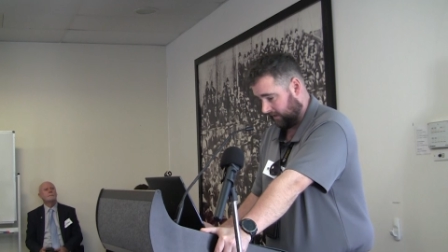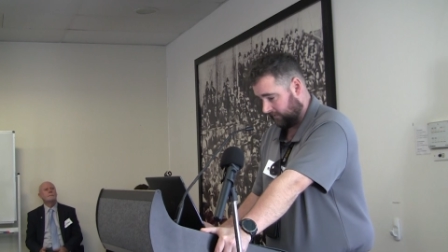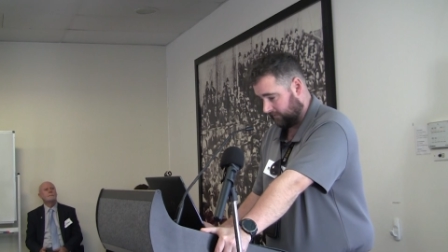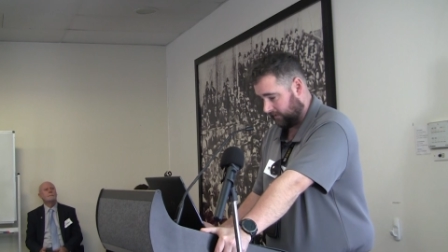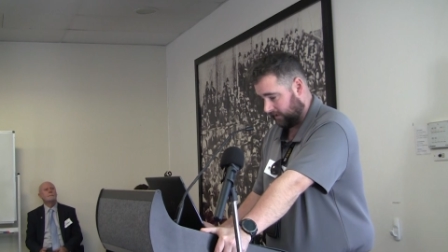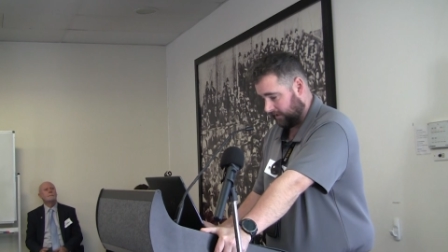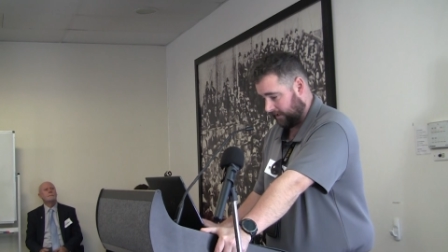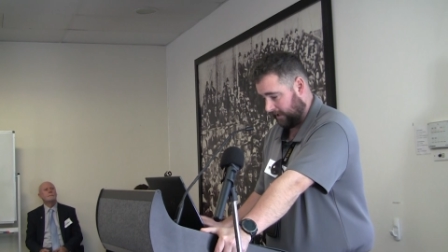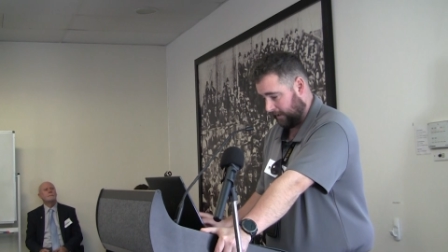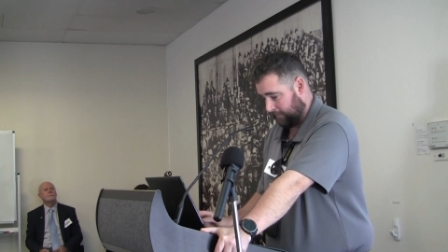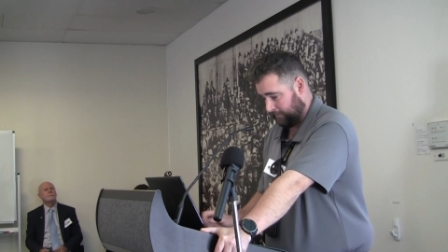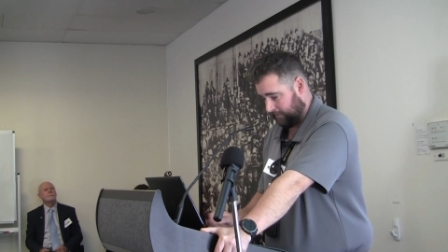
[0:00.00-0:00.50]
I've
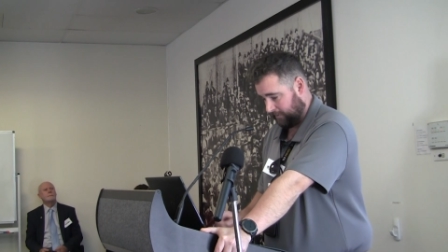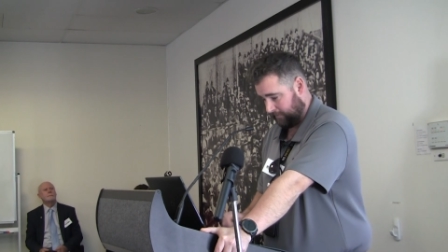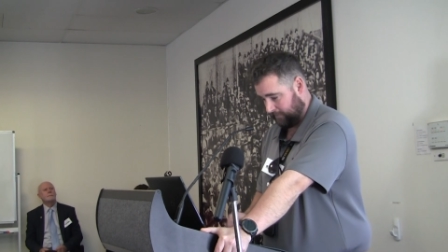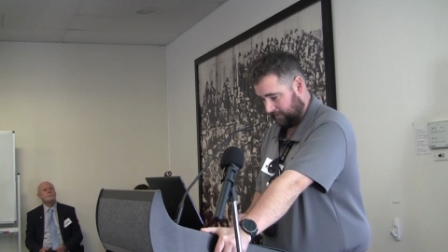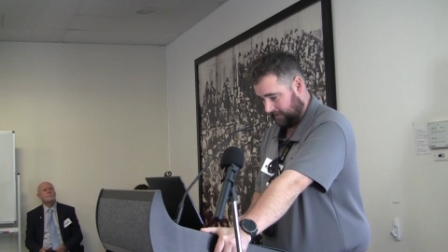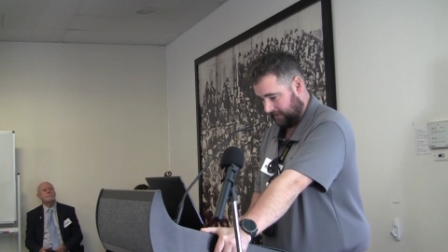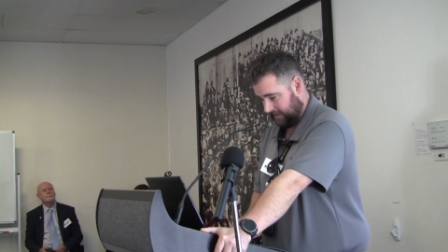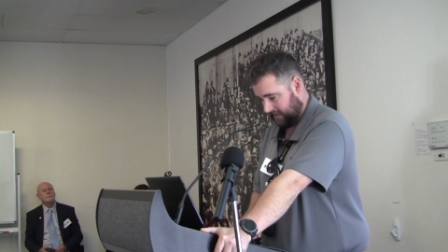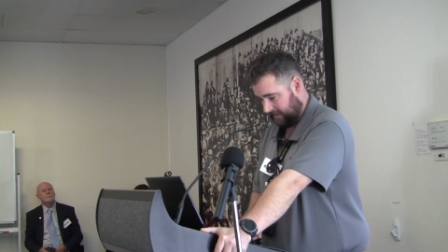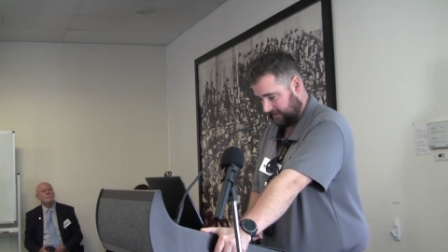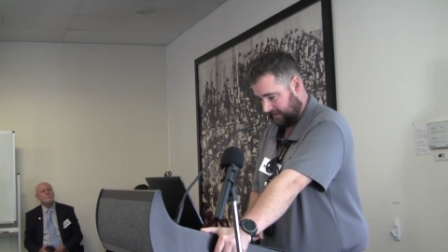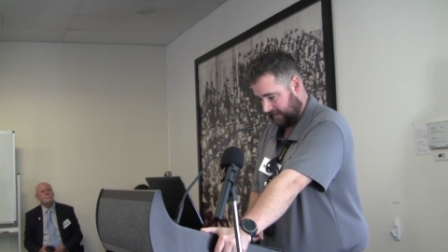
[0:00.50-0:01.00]
got a couple of
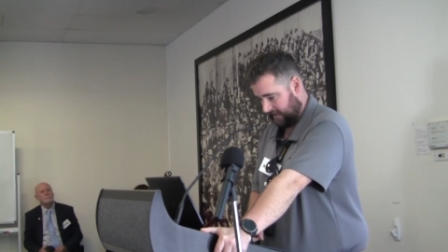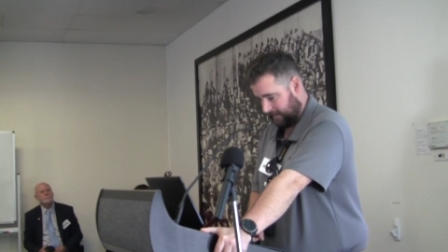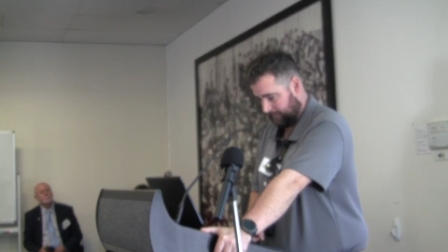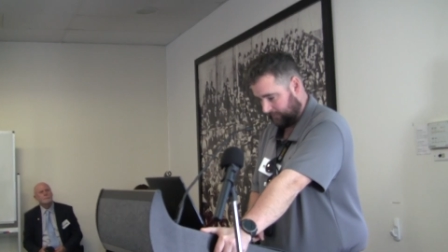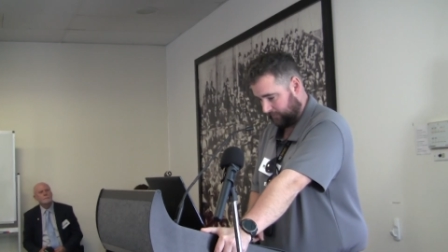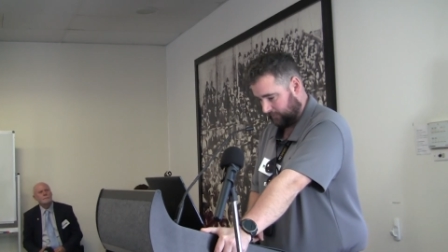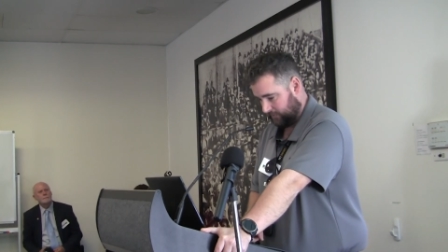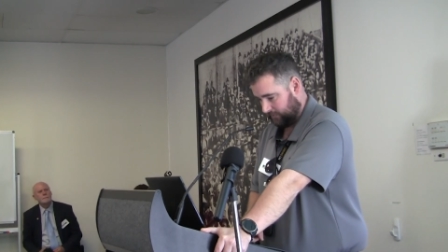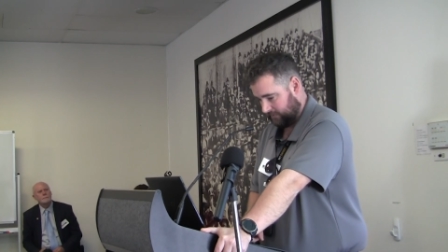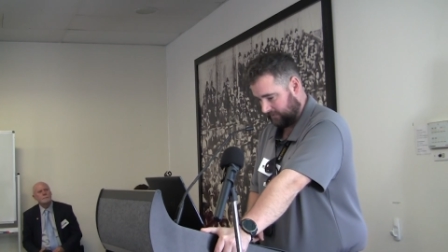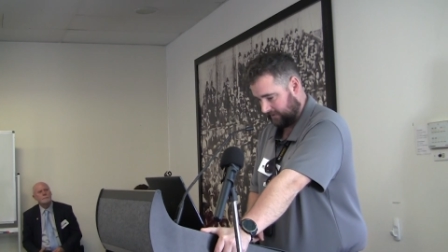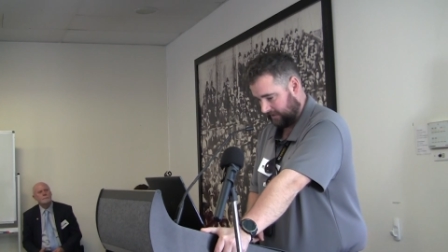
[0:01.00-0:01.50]
pin
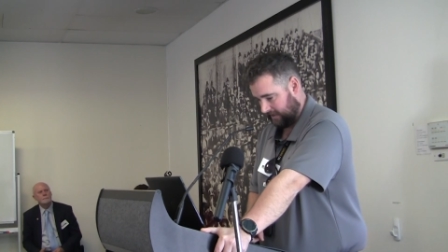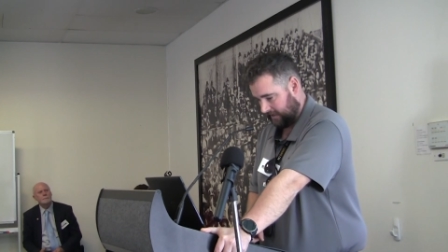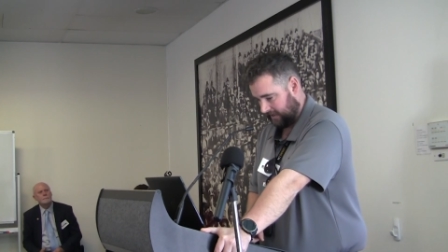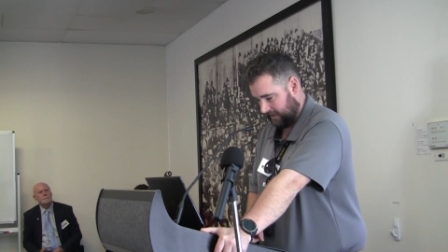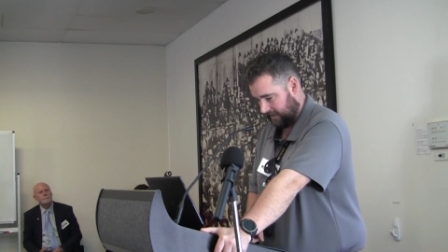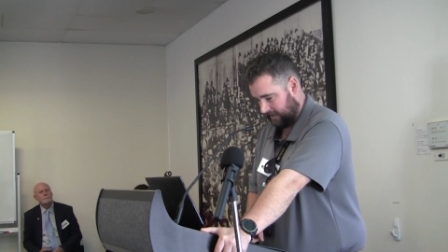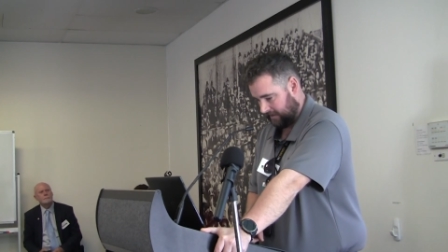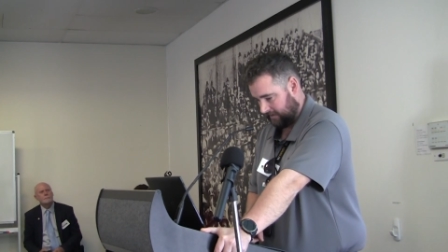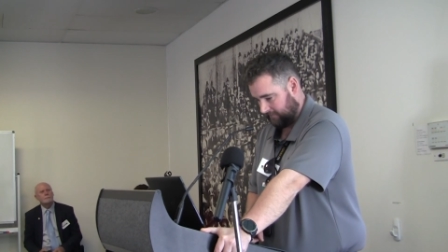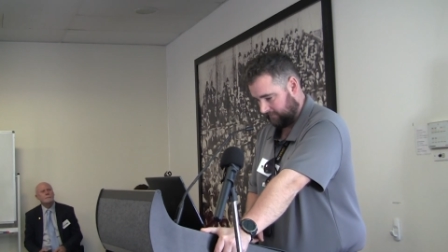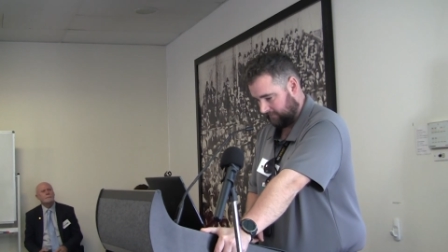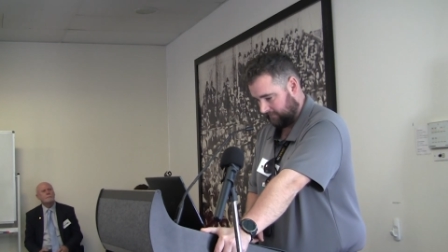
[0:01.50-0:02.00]
examples
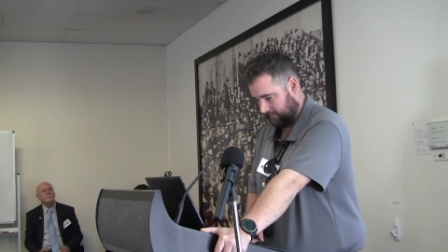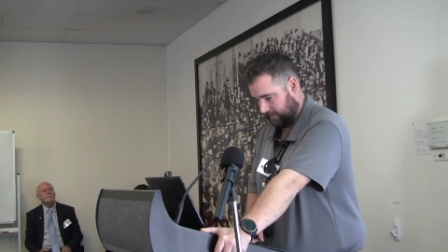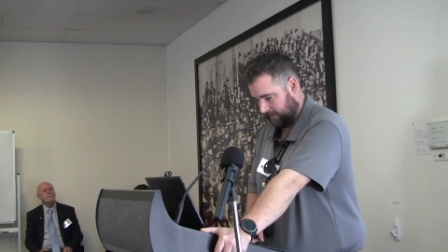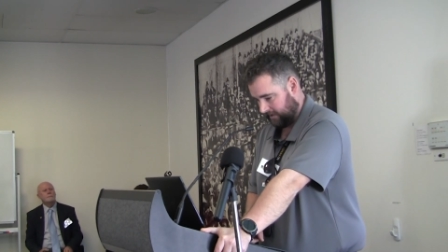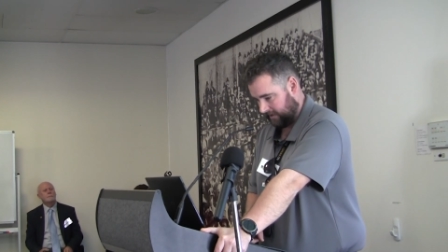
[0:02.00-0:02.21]
that um,